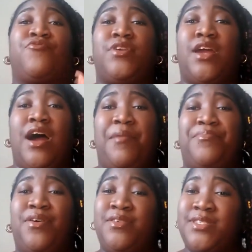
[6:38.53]

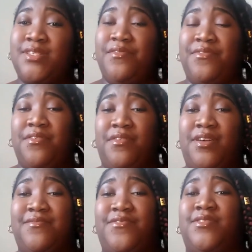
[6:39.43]
pre-op stuff
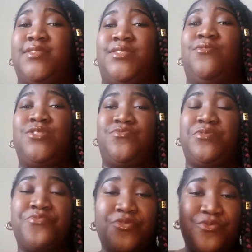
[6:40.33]
on for the
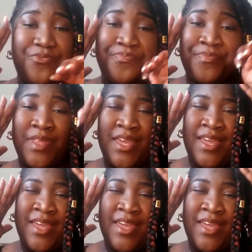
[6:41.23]
surgery room.